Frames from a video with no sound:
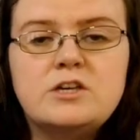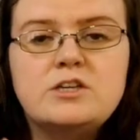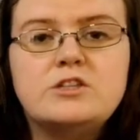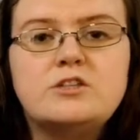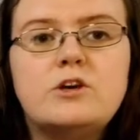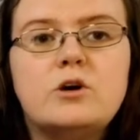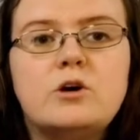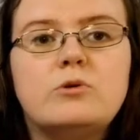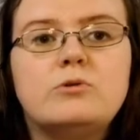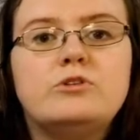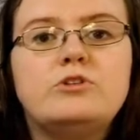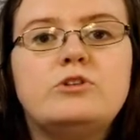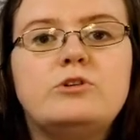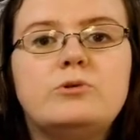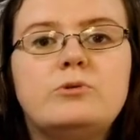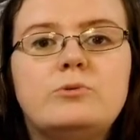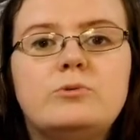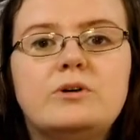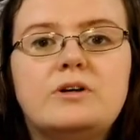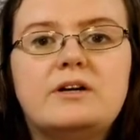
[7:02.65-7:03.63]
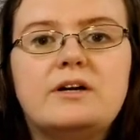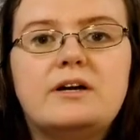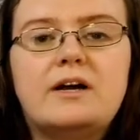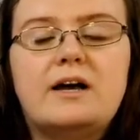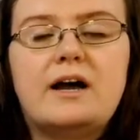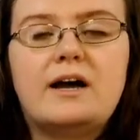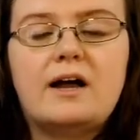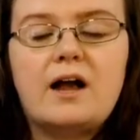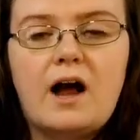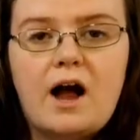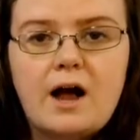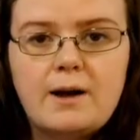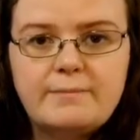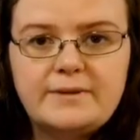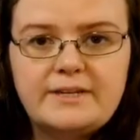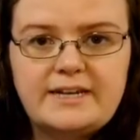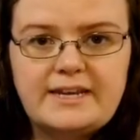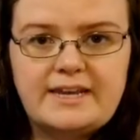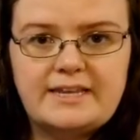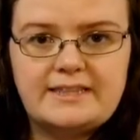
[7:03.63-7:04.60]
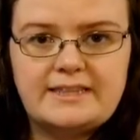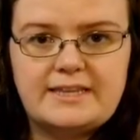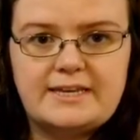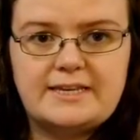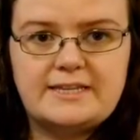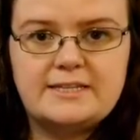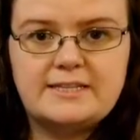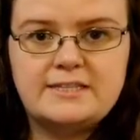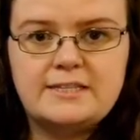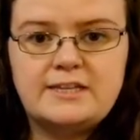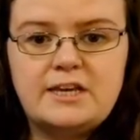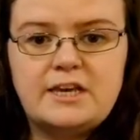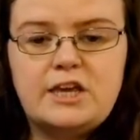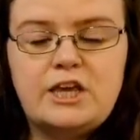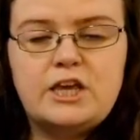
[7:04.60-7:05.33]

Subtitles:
So to accommodate this,